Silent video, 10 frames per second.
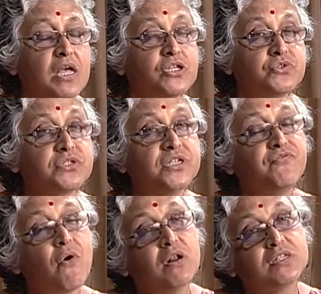so she
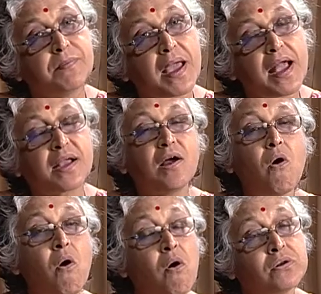falls back
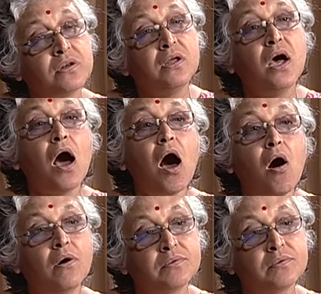on uh,